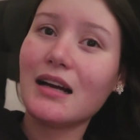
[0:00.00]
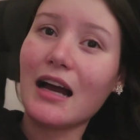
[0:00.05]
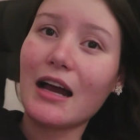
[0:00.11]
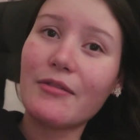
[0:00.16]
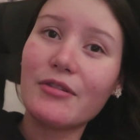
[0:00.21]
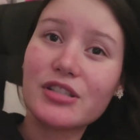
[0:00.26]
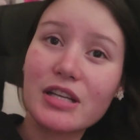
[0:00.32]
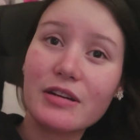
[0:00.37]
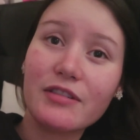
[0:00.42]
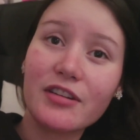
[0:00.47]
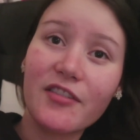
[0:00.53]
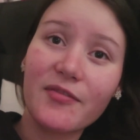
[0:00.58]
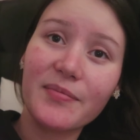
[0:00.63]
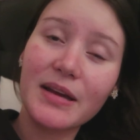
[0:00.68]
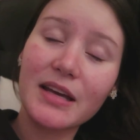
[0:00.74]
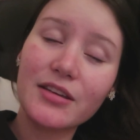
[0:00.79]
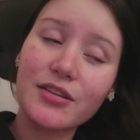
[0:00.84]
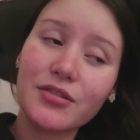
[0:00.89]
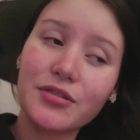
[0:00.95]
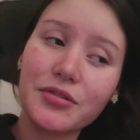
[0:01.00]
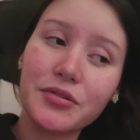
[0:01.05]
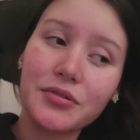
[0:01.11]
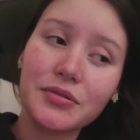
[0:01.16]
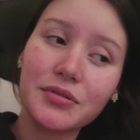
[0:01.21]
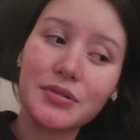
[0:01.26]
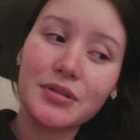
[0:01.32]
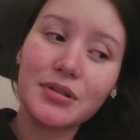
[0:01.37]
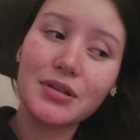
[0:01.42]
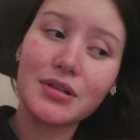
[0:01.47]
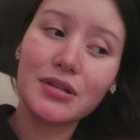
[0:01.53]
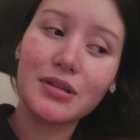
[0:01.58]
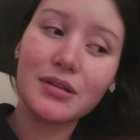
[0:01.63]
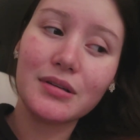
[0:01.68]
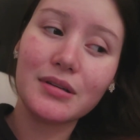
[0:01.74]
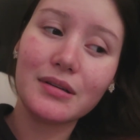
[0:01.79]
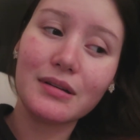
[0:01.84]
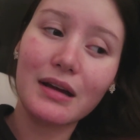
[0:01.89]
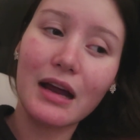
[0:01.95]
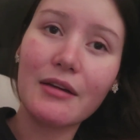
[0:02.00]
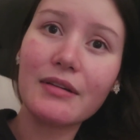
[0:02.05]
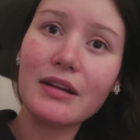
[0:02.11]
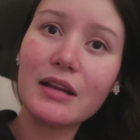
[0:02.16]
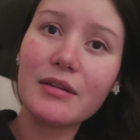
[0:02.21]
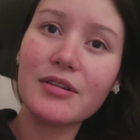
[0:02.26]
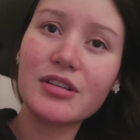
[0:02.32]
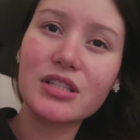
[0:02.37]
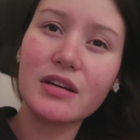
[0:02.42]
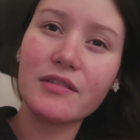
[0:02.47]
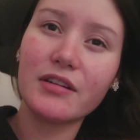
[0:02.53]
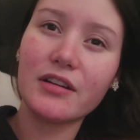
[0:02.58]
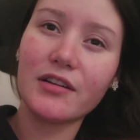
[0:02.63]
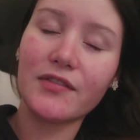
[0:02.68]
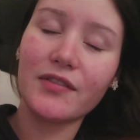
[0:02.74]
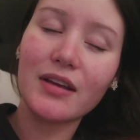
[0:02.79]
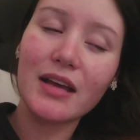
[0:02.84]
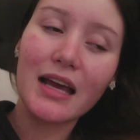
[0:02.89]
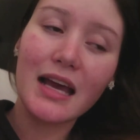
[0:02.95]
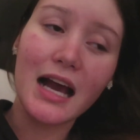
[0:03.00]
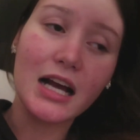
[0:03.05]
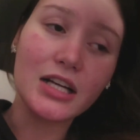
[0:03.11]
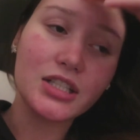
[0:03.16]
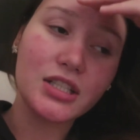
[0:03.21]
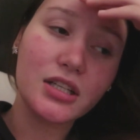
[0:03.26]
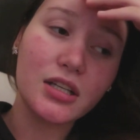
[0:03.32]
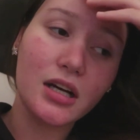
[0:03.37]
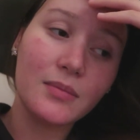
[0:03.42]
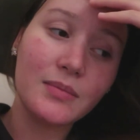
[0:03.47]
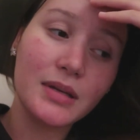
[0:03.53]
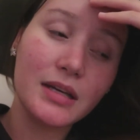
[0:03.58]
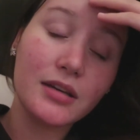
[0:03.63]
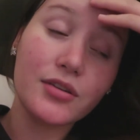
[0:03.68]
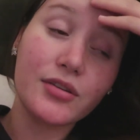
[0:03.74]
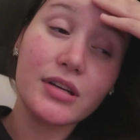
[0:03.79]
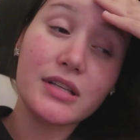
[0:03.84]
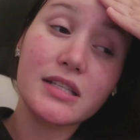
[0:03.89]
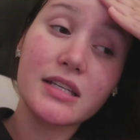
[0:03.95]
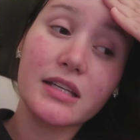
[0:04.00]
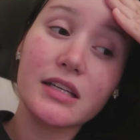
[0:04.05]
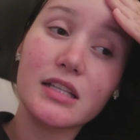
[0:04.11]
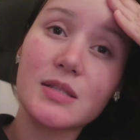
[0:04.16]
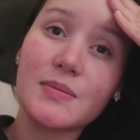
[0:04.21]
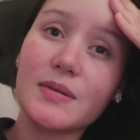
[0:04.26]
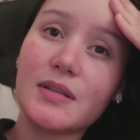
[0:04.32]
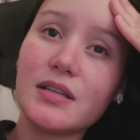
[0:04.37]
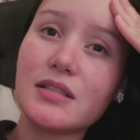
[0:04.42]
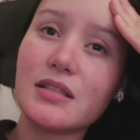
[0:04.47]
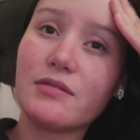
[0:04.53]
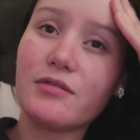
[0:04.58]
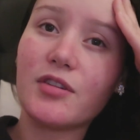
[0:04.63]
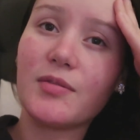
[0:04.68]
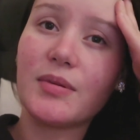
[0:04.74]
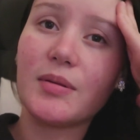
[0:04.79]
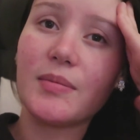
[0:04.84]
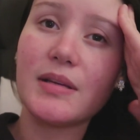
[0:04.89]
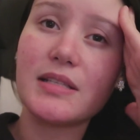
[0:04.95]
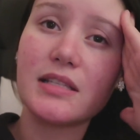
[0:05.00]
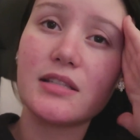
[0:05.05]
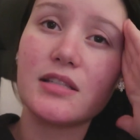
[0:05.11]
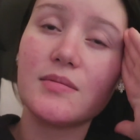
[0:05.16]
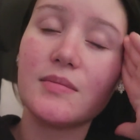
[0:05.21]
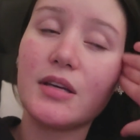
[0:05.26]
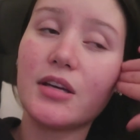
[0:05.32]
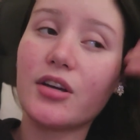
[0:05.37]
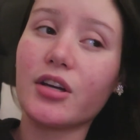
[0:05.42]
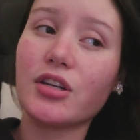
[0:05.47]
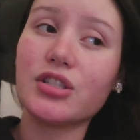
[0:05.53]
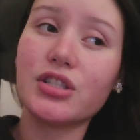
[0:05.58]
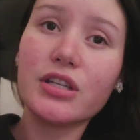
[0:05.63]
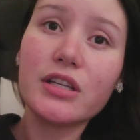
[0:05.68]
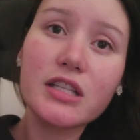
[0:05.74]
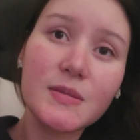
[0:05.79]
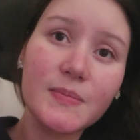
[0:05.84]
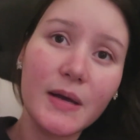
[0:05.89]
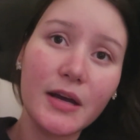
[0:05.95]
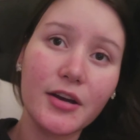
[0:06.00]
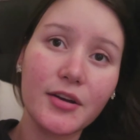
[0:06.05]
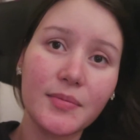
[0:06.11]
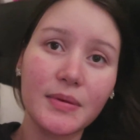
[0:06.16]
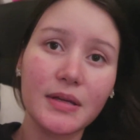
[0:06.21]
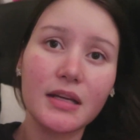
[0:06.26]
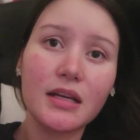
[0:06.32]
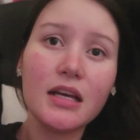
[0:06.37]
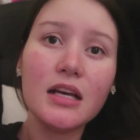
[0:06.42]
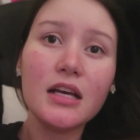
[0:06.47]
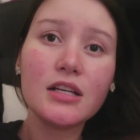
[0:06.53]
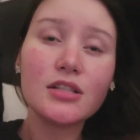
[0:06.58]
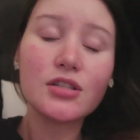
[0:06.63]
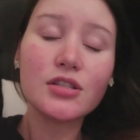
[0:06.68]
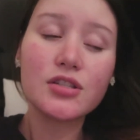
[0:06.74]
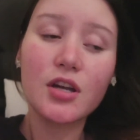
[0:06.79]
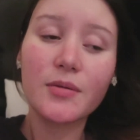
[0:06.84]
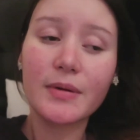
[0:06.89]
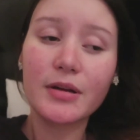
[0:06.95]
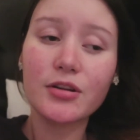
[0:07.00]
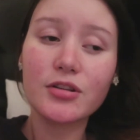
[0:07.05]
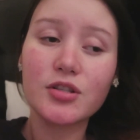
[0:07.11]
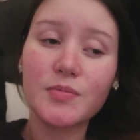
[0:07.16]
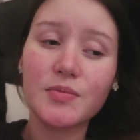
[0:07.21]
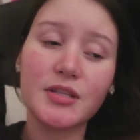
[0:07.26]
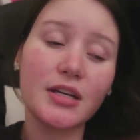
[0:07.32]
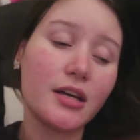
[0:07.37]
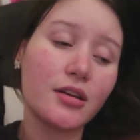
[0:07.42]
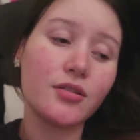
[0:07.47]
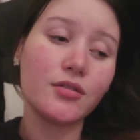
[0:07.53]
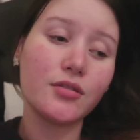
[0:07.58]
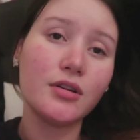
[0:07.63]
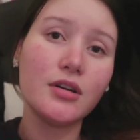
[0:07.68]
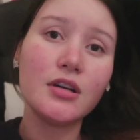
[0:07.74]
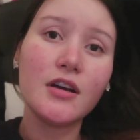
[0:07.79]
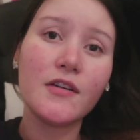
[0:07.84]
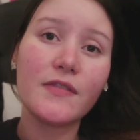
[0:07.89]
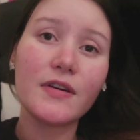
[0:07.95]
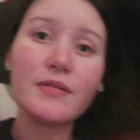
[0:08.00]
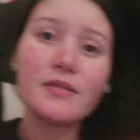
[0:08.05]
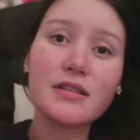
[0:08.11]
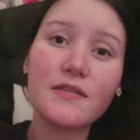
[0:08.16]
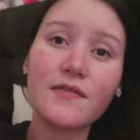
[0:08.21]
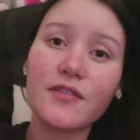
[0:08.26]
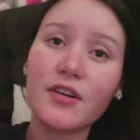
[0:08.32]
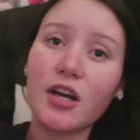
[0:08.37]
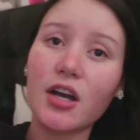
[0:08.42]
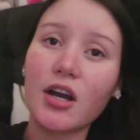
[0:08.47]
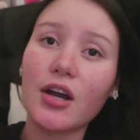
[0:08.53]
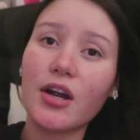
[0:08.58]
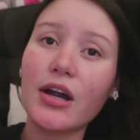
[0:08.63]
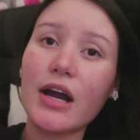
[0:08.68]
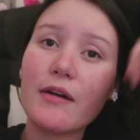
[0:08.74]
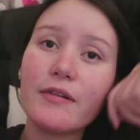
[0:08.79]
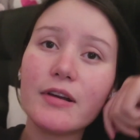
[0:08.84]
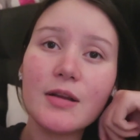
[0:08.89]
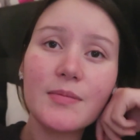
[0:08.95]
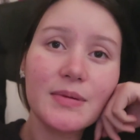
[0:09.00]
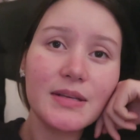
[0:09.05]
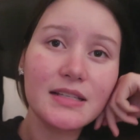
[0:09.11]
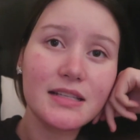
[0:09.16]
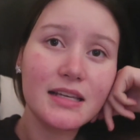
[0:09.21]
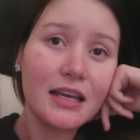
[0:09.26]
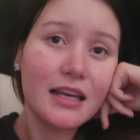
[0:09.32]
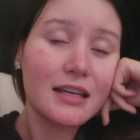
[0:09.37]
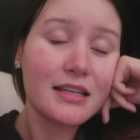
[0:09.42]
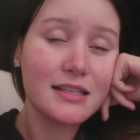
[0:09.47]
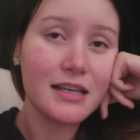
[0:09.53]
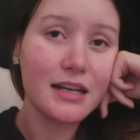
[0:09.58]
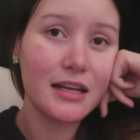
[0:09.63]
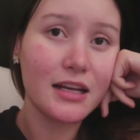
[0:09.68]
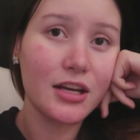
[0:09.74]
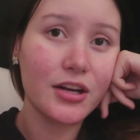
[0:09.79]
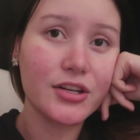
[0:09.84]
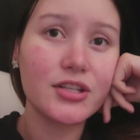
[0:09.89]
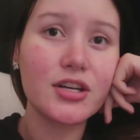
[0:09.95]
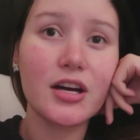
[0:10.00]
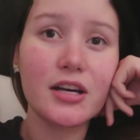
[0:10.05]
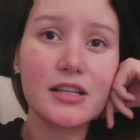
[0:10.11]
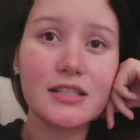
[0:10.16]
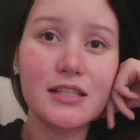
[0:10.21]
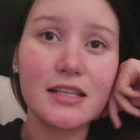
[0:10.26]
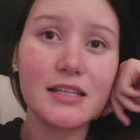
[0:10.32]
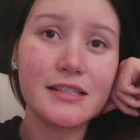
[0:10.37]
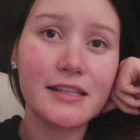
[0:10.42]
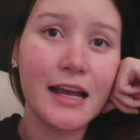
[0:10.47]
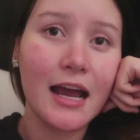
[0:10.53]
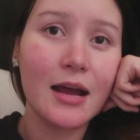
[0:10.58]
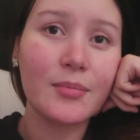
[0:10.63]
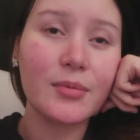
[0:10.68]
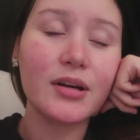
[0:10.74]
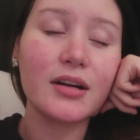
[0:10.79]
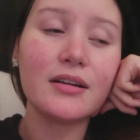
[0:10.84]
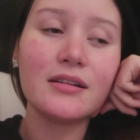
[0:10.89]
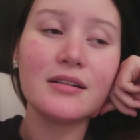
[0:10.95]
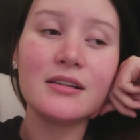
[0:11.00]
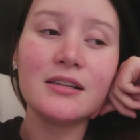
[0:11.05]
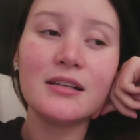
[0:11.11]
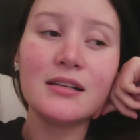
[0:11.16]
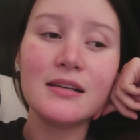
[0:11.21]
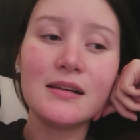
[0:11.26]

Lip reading: I wish I would have met you. I really wish I would have actually got meet and greet tickets because it would have been amazing to meet her because she inspired me to start my YouTube channel. If it wasn't for her, I wouldn't be here sitting here talking to this camera.